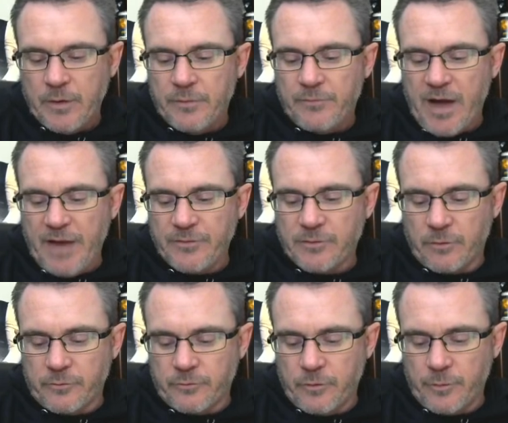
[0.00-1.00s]
Five
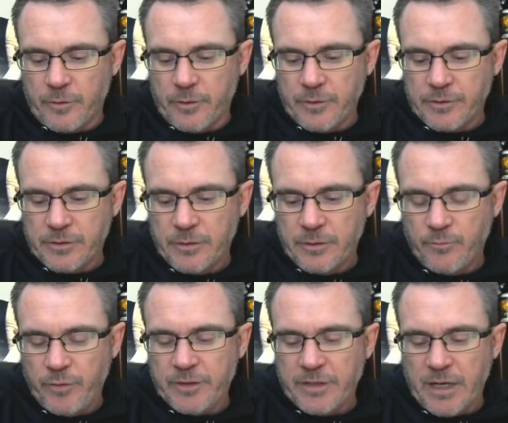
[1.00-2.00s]
stormtroopers.
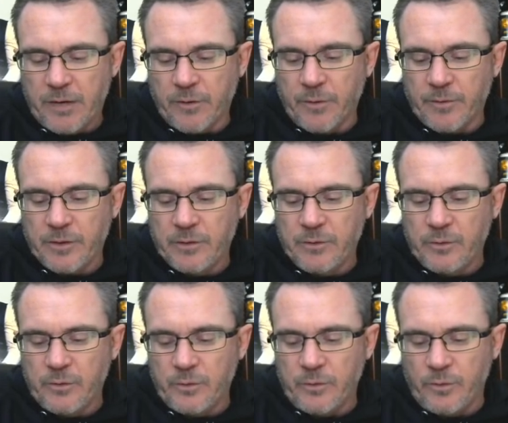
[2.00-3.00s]
Put a tower up.
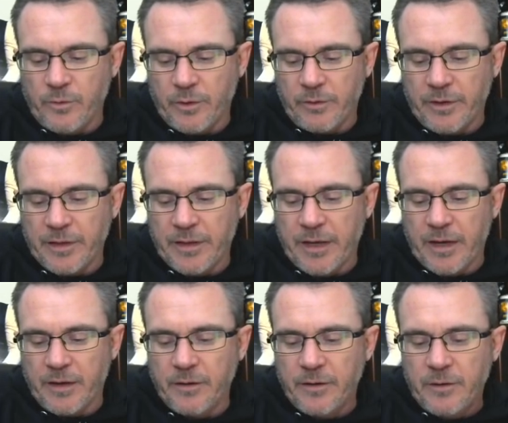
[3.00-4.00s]
Ooh, don't like
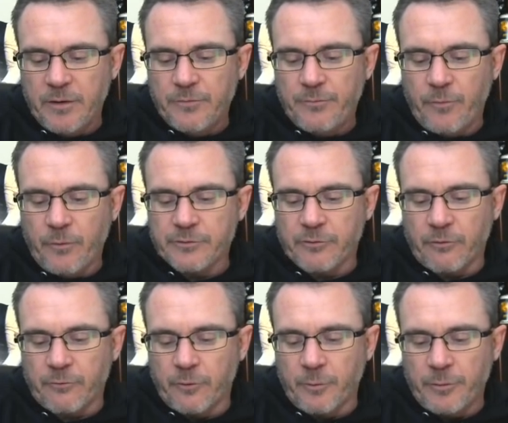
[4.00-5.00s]
that. Four
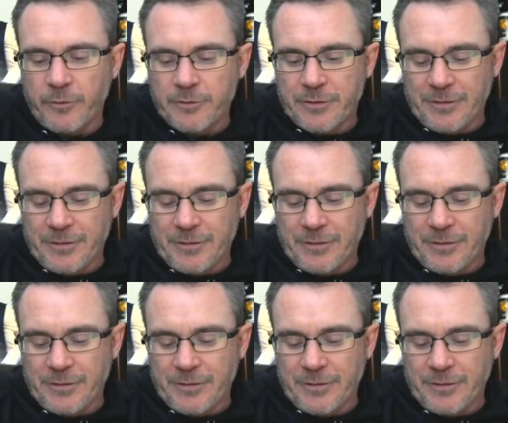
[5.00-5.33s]
stormtroopers.